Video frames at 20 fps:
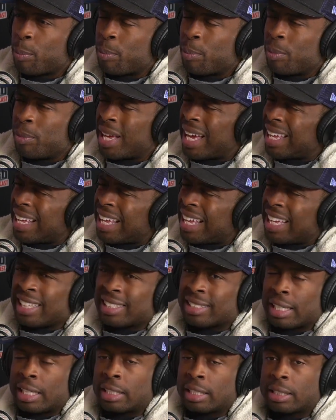
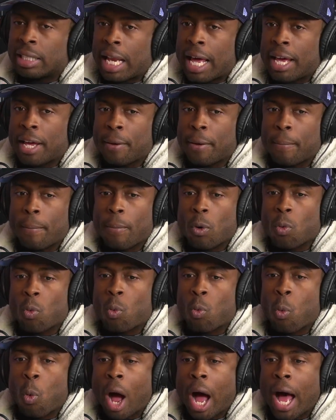It's like,
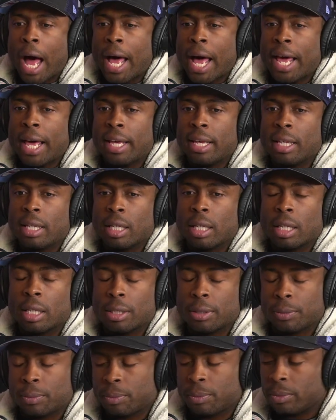why?
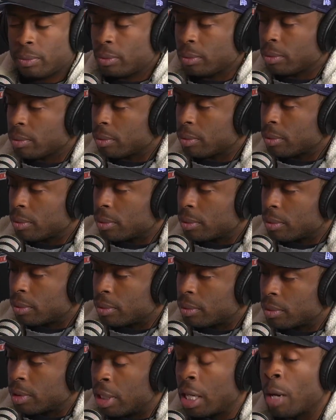
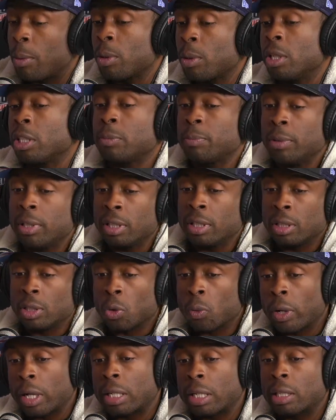And I'm going to speak
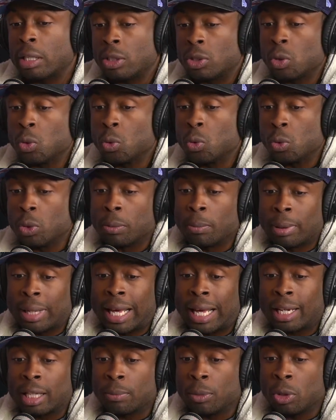directly to the
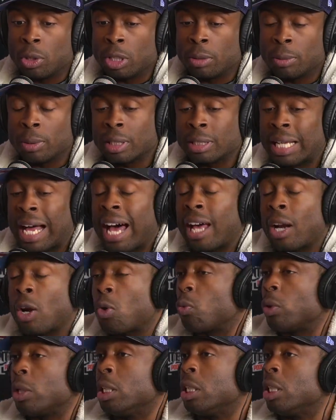black community, because I
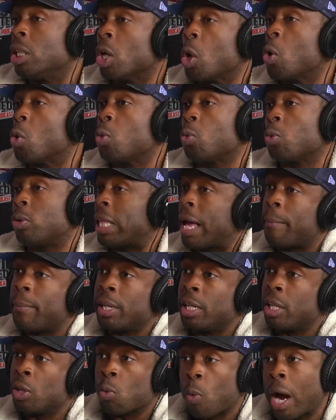don't really know that
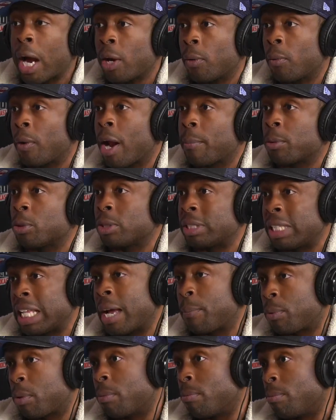many white rappers
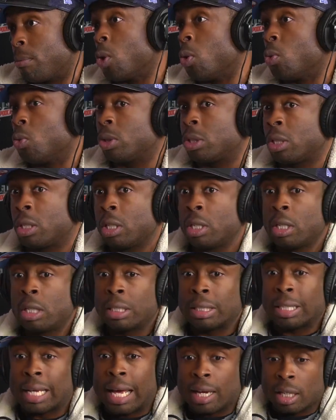that promote
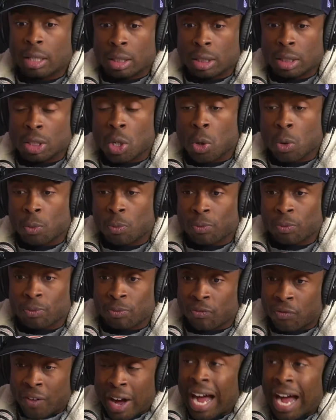like,
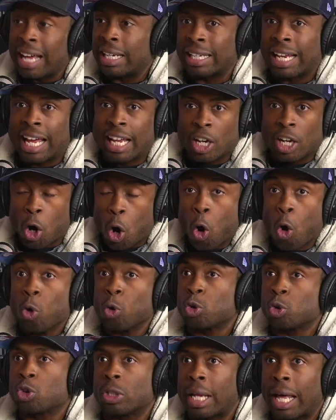violent, like
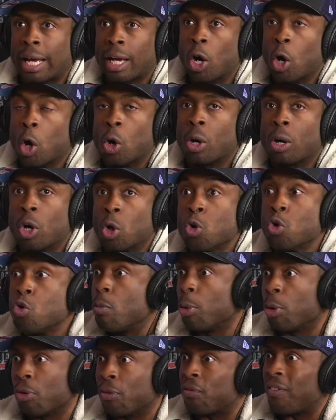ultra, like
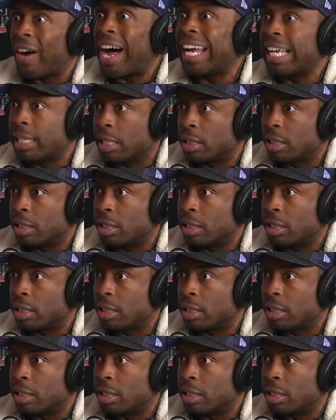uber violence.